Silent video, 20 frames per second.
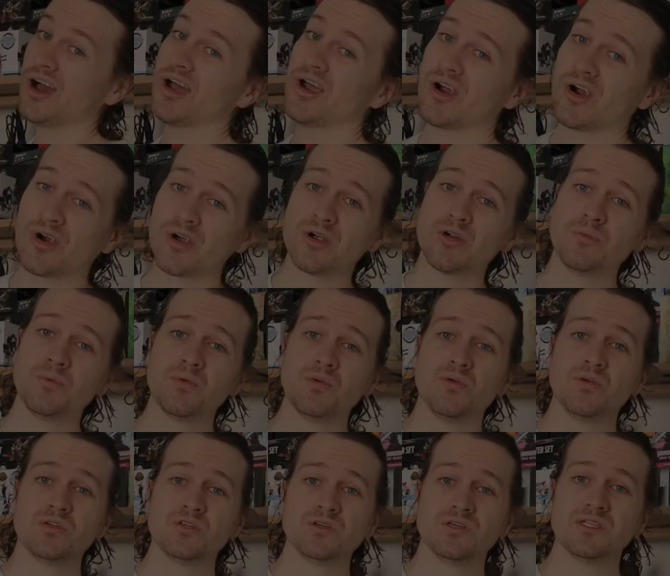I hope you
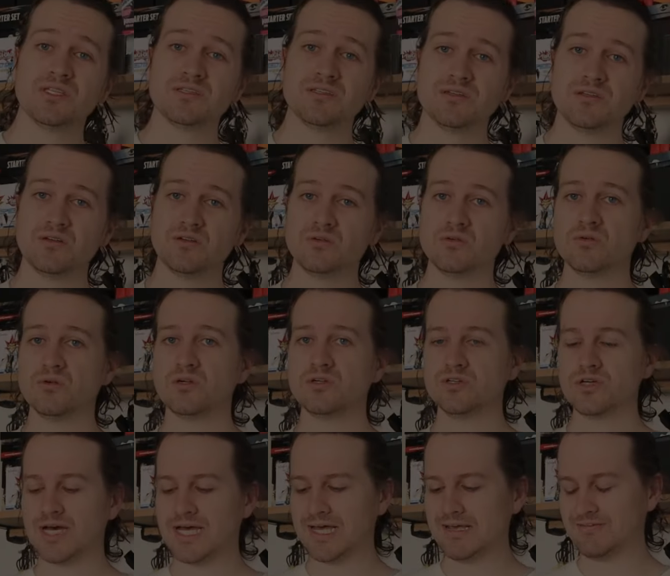enjoyed this little
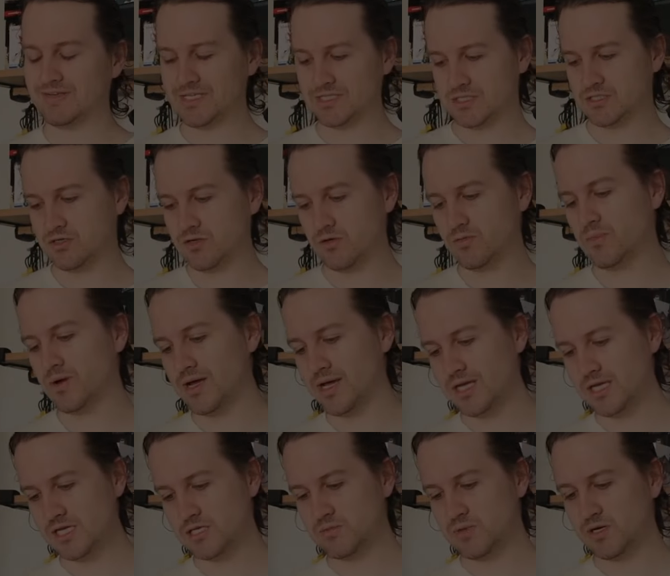dive into my
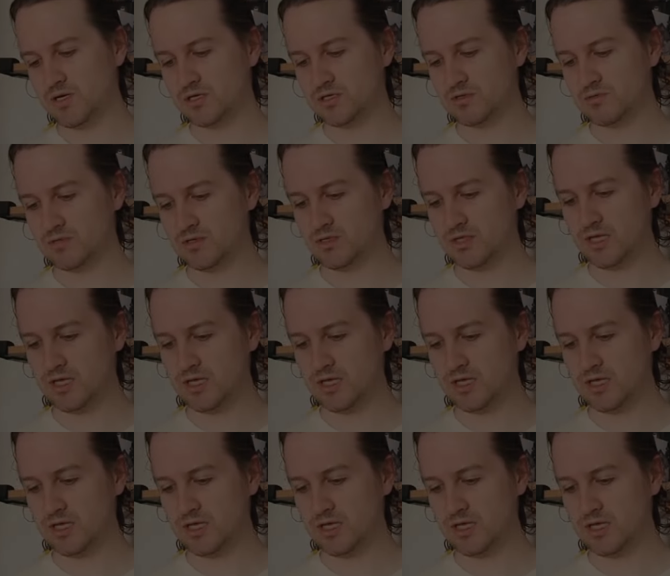experience with